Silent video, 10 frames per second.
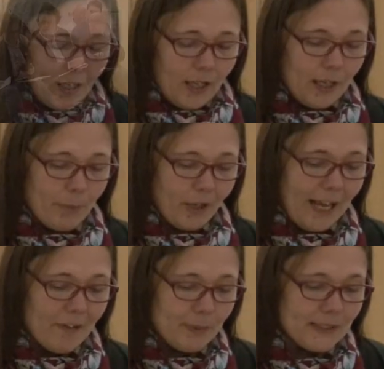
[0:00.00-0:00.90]
But I
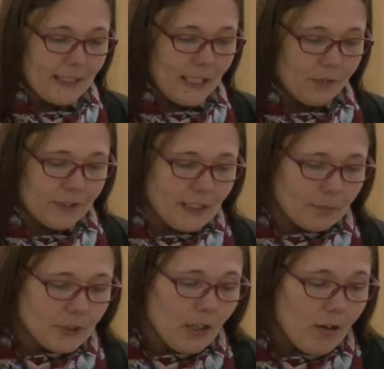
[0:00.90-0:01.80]
have been saying for
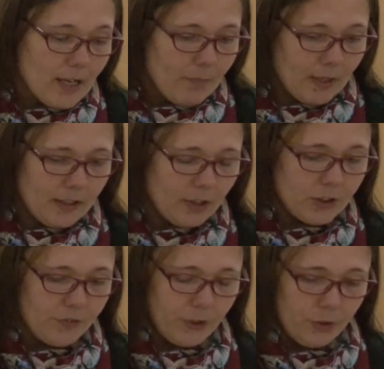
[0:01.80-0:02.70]
some time, and
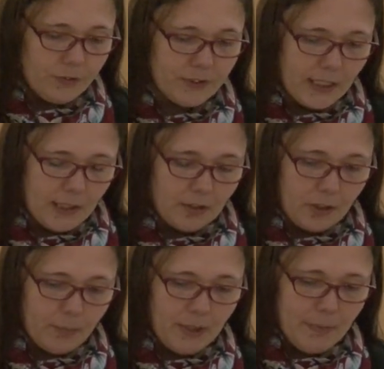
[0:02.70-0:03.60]
those of you who've sat in
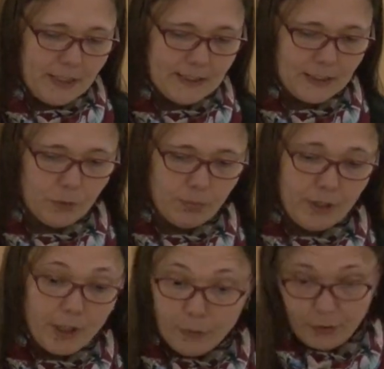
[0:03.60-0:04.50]
committee meetings with me
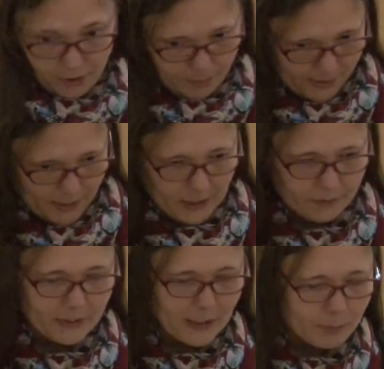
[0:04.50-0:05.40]
know that I've been saying
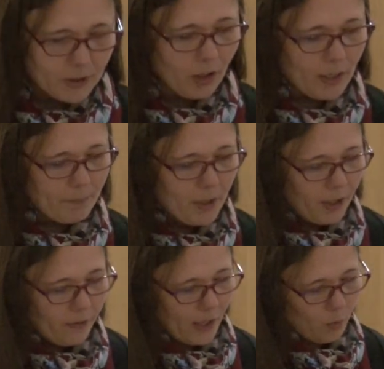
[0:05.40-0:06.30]
for some time,
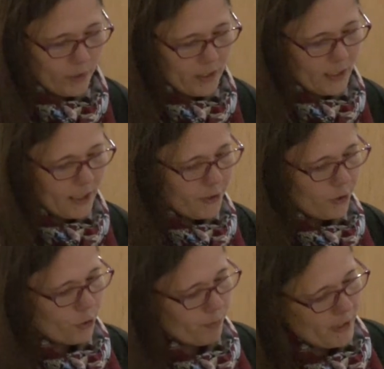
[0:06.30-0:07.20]
that we need
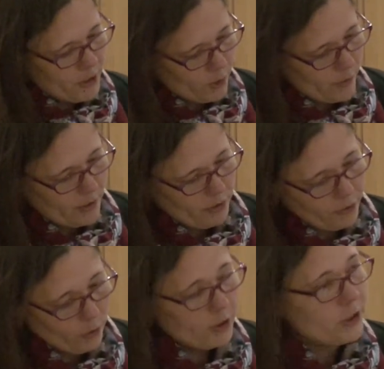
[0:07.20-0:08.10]
to be doing
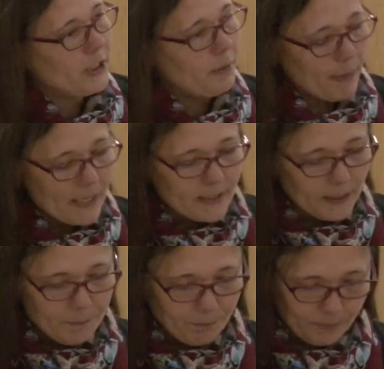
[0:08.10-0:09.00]
theology
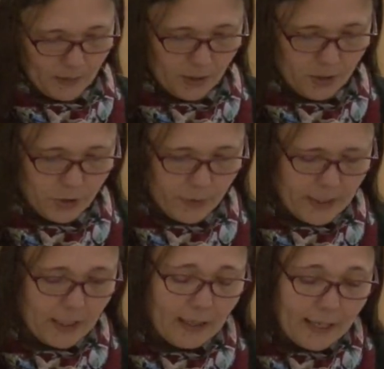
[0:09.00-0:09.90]
better, doing
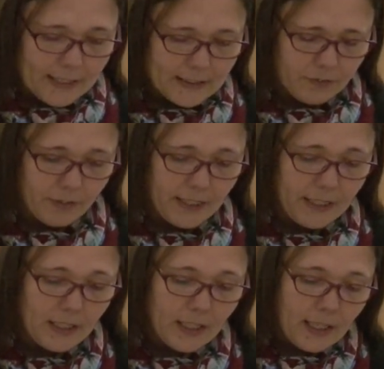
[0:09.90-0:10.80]
it
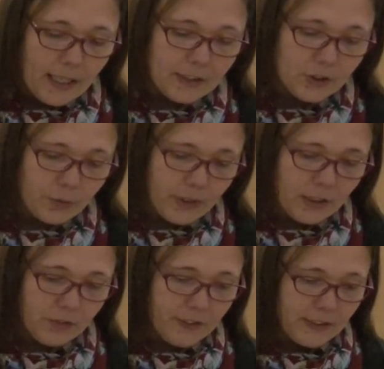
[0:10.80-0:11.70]
collectively, and doing
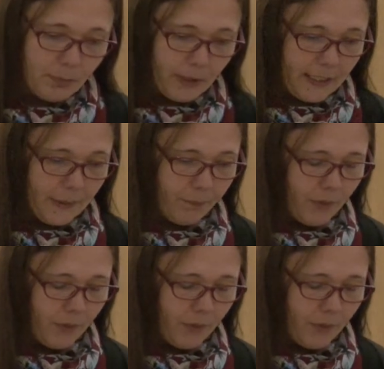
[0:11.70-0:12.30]
it visibly.